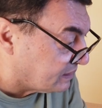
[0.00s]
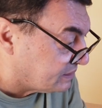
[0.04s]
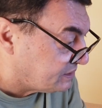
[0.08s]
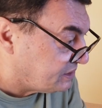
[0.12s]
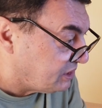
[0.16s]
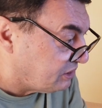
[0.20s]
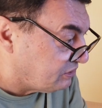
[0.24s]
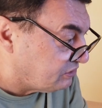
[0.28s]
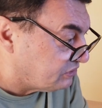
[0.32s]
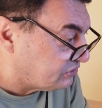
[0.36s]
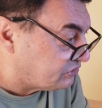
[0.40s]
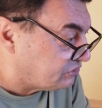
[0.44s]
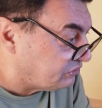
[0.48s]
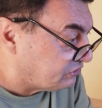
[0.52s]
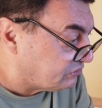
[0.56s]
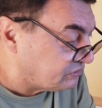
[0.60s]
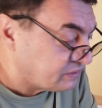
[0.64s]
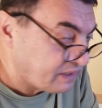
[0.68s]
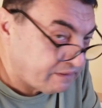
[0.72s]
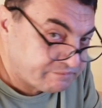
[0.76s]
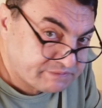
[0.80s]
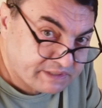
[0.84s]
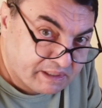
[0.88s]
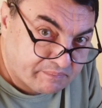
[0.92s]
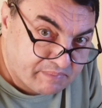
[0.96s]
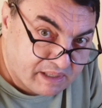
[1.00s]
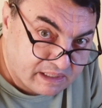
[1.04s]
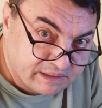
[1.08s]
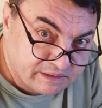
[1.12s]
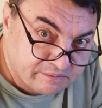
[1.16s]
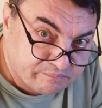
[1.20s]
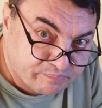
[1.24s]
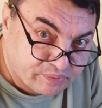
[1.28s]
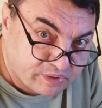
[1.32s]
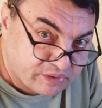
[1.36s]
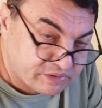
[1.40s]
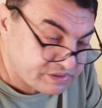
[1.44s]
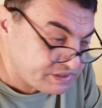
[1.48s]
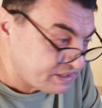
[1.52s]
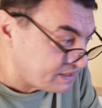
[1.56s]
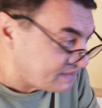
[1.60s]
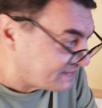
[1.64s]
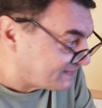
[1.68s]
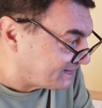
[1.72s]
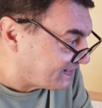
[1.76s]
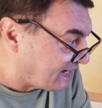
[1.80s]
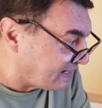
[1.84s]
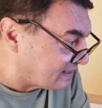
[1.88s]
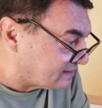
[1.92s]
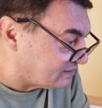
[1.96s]
See you soon with some other
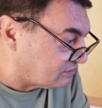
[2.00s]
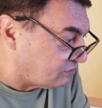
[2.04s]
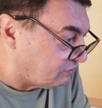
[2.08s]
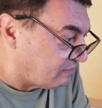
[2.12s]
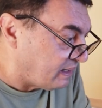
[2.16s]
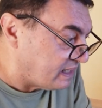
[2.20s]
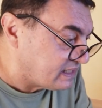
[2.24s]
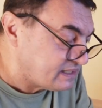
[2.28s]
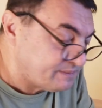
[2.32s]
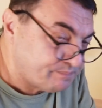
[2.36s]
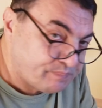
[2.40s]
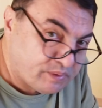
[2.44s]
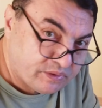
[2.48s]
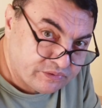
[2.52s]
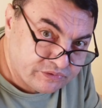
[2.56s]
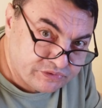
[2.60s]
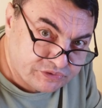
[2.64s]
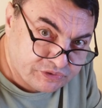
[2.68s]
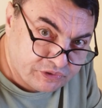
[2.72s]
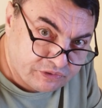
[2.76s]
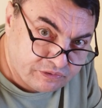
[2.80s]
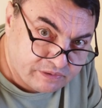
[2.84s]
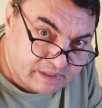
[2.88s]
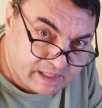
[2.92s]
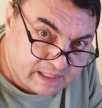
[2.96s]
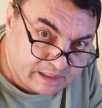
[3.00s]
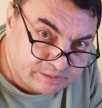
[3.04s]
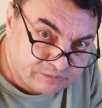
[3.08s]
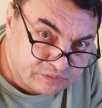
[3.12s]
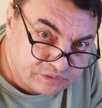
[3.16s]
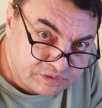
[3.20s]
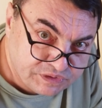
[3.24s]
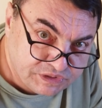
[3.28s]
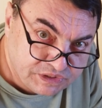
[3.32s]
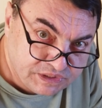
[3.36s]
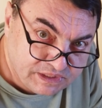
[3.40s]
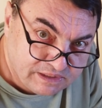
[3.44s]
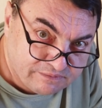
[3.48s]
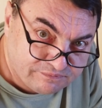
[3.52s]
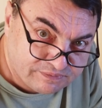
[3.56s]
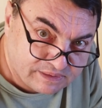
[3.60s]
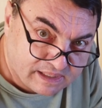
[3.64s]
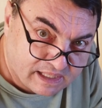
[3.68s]
projects. Thanks to my sponsor, Radu G.